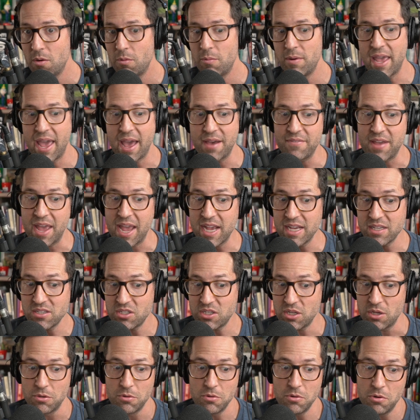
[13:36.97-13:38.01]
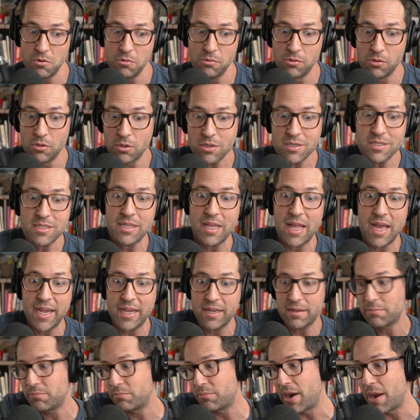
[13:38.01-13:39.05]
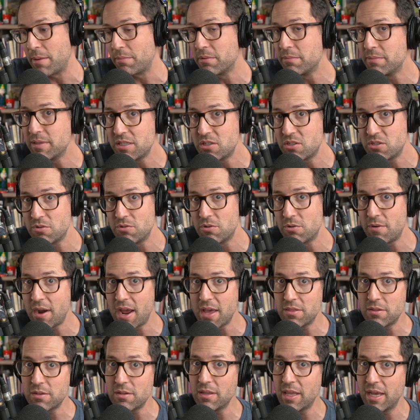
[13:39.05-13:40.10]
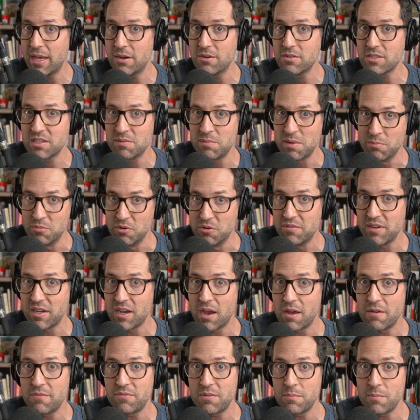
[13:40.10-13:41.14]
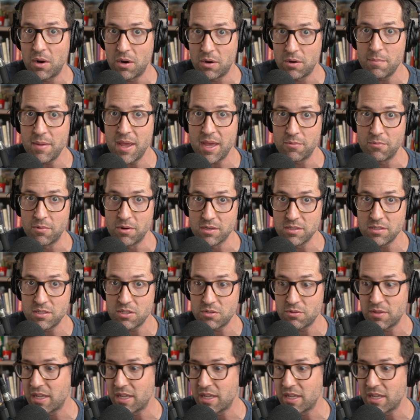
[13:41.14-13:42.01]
We have ASU, who looks like probably sooner rather than later is going to be moving on from Herm Edwards.